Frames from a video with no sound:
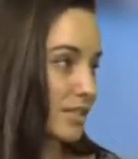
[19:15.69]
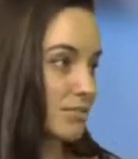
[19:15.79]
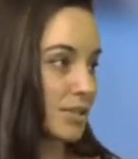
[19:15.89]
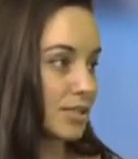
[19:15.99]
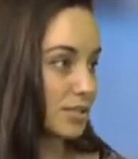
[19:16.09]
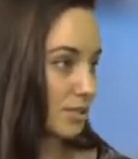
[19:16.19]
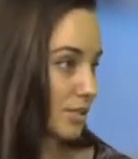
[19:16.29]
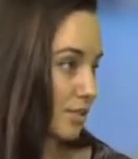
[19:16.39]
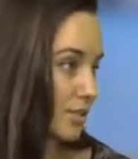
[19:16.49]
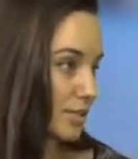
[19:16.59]
as a
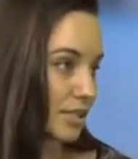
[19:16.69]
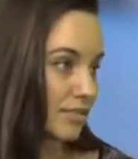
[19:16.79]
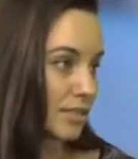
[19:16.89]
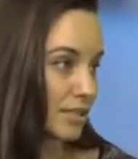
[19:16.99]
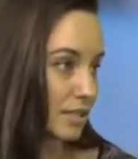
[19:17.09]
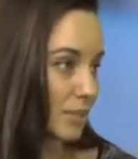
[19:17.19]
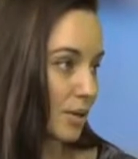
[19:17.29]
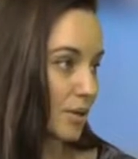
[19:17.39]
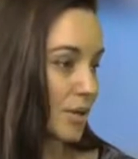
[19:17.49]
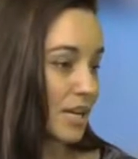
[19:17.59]
registered nurse giving
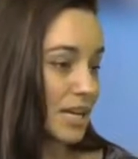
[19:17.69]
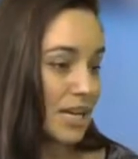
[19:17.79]
chemo.